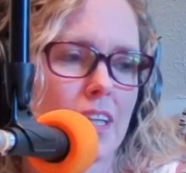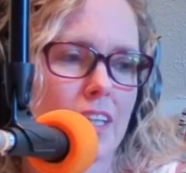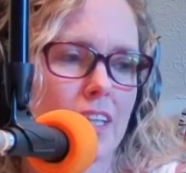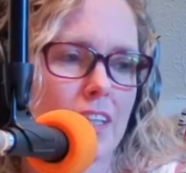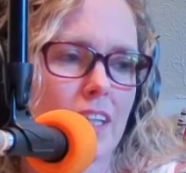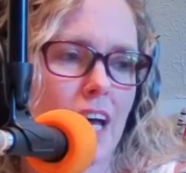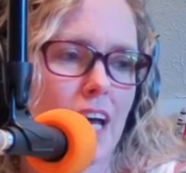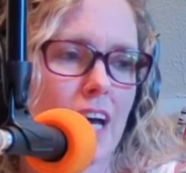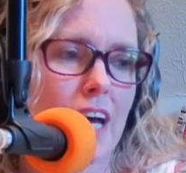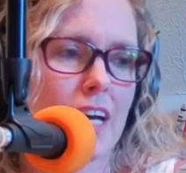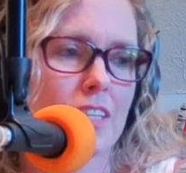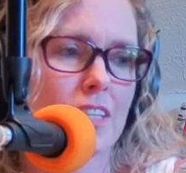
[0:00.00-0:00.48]

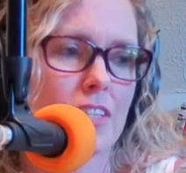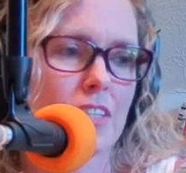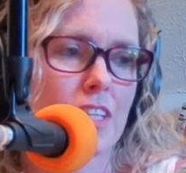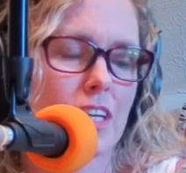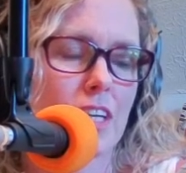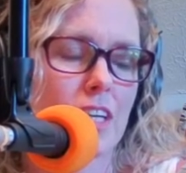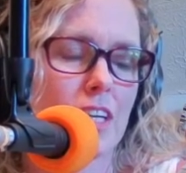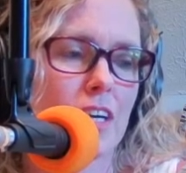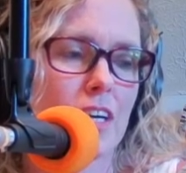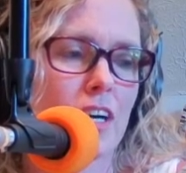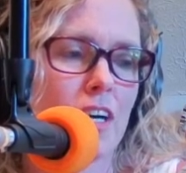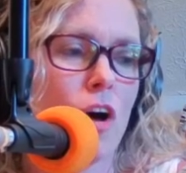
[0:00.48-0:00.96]

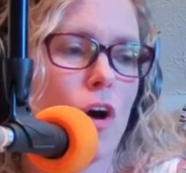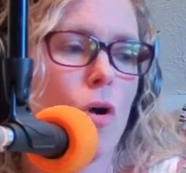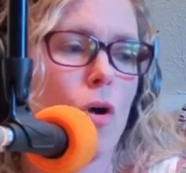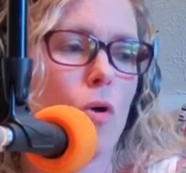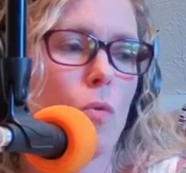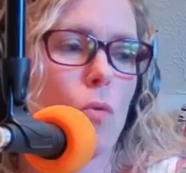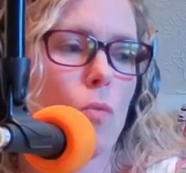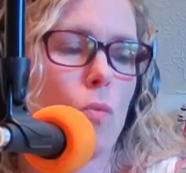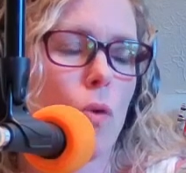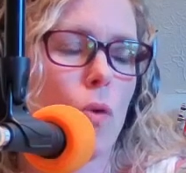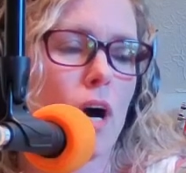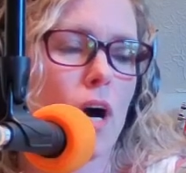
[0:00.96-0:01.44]
Elijah
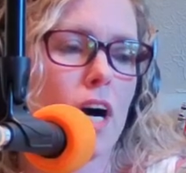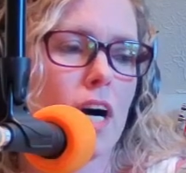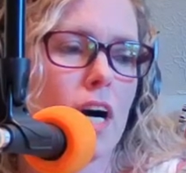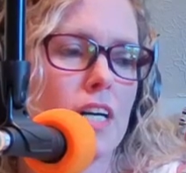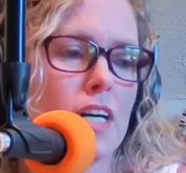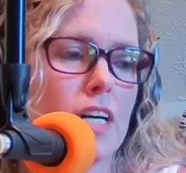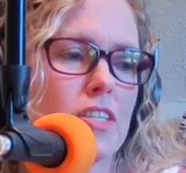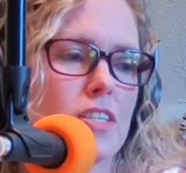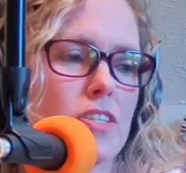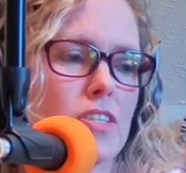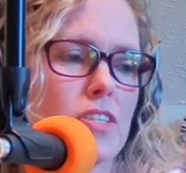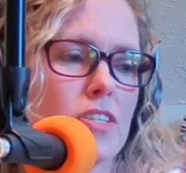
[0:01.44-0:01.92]

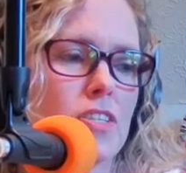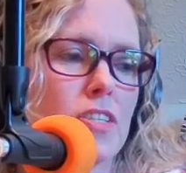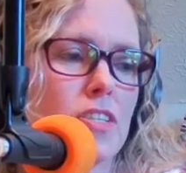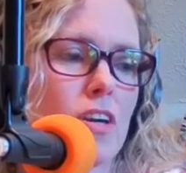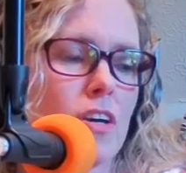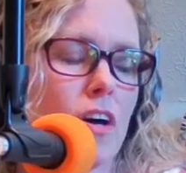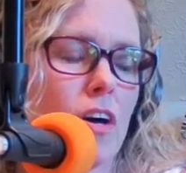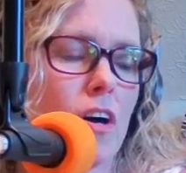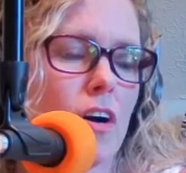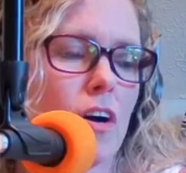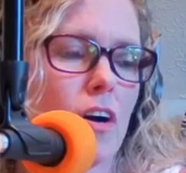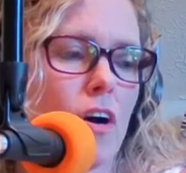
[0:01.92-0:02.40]
was
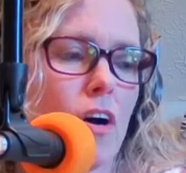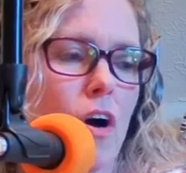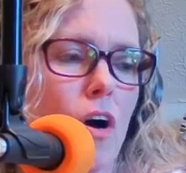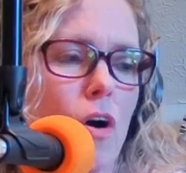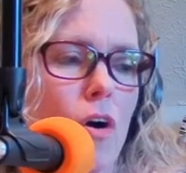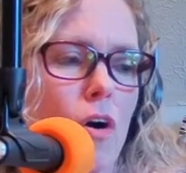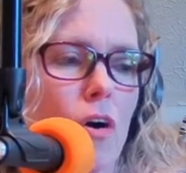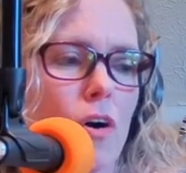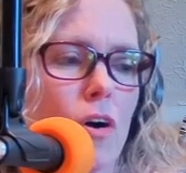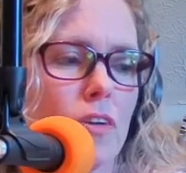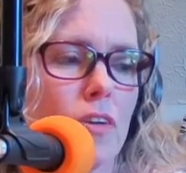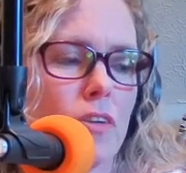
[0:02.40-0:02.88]

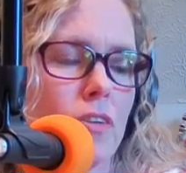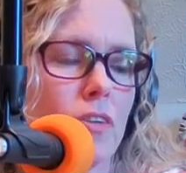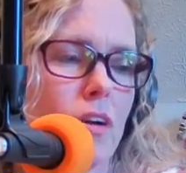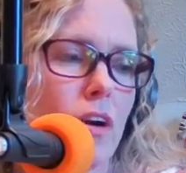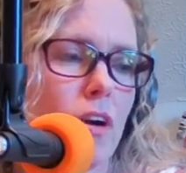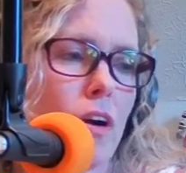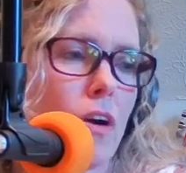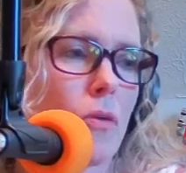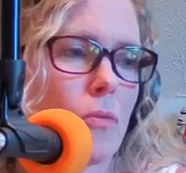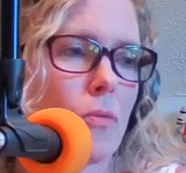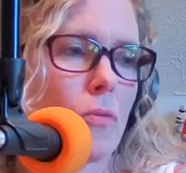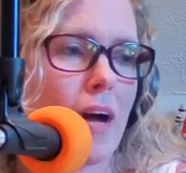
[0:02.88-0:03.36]

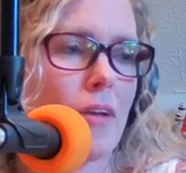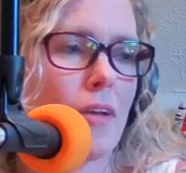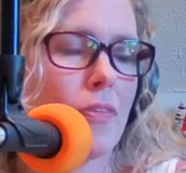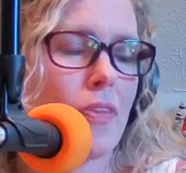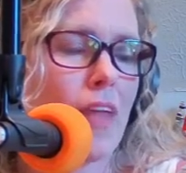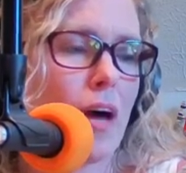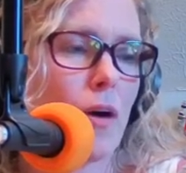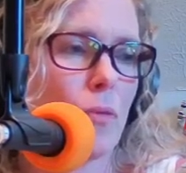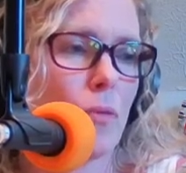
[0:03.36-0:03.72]
on around